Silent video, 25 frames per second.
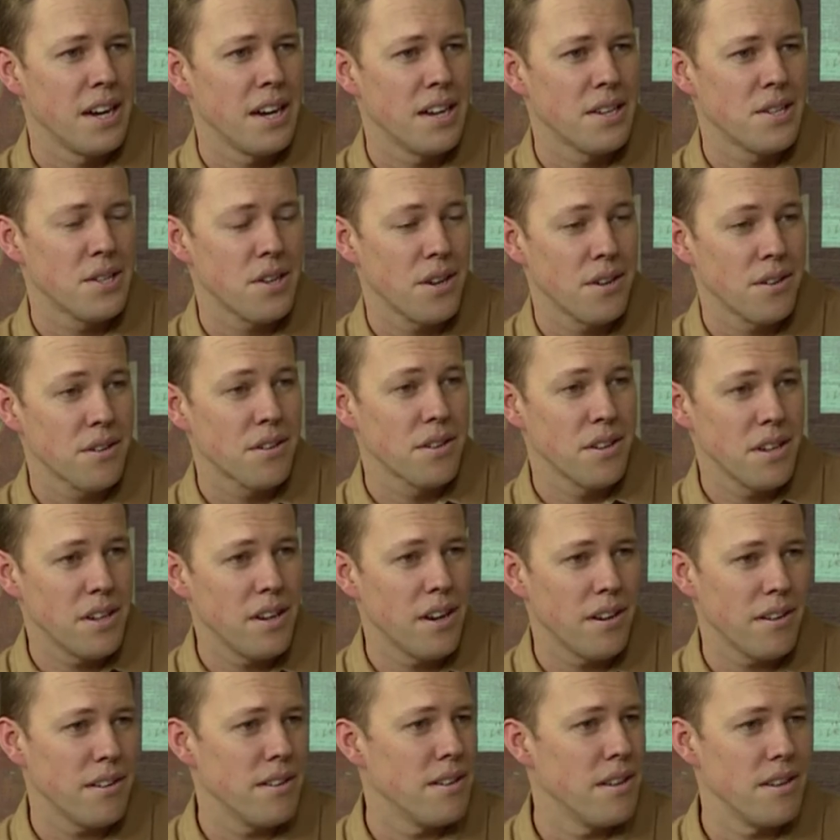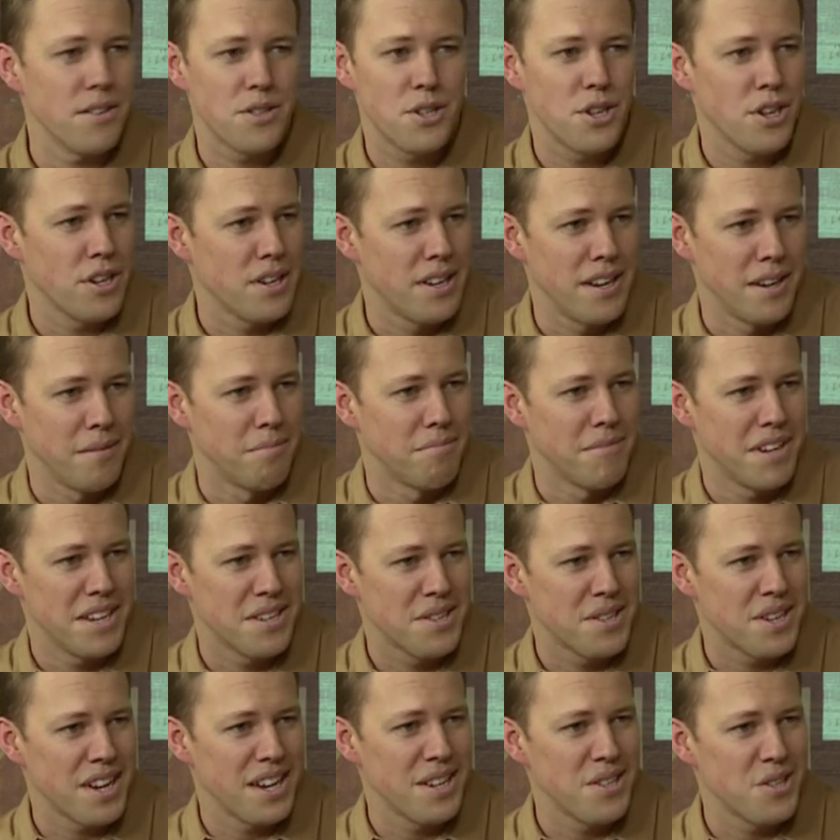Yeah. Uh, so, yeah. Certainly.
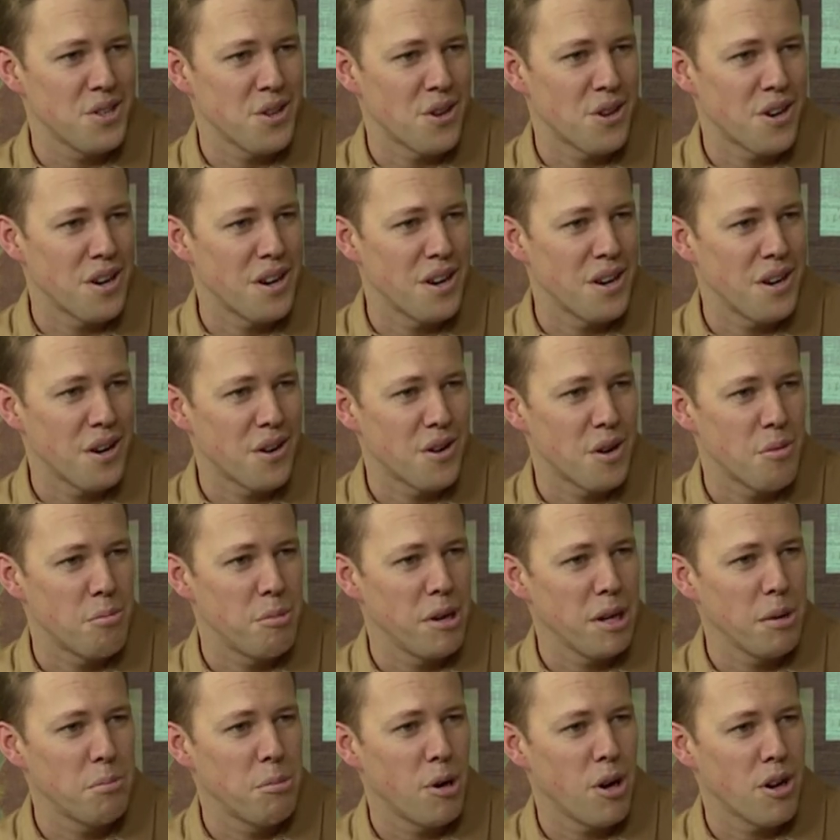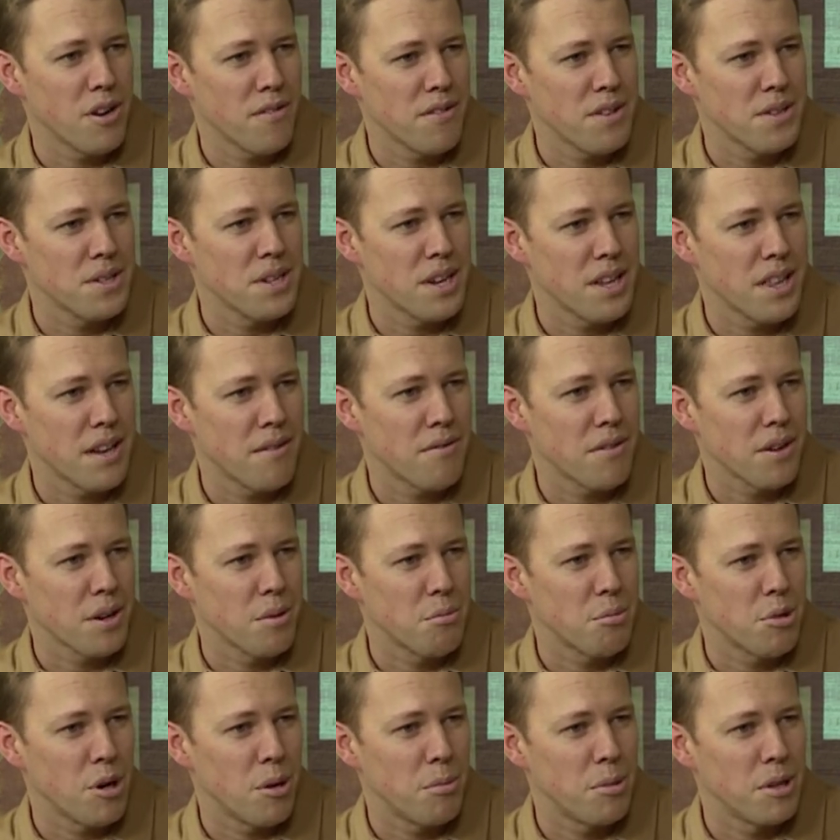Estates are a, are a big part of the South
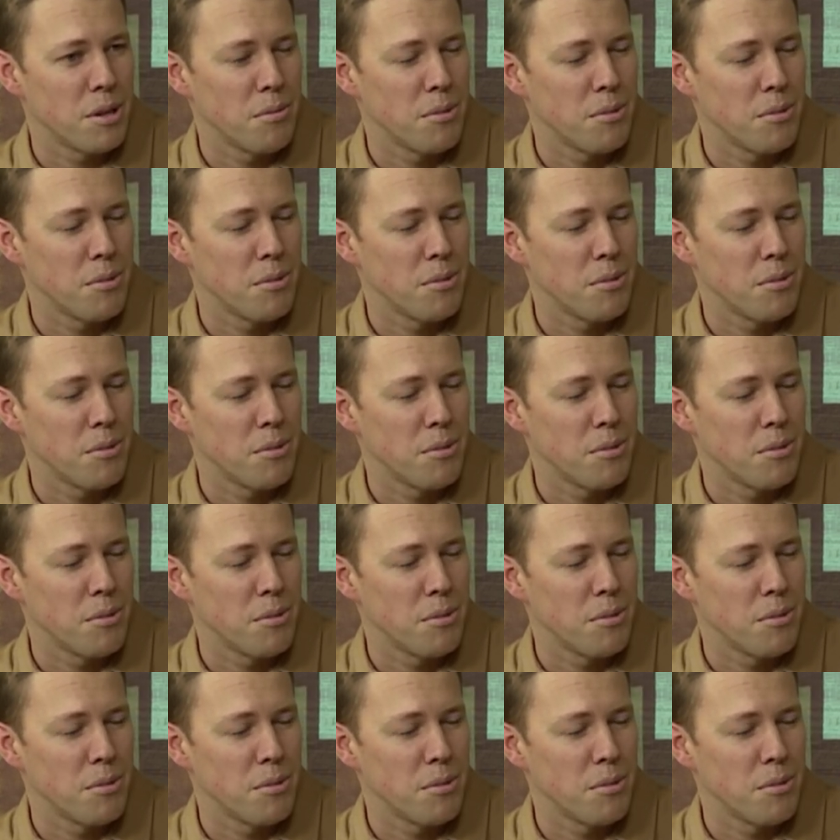African mm.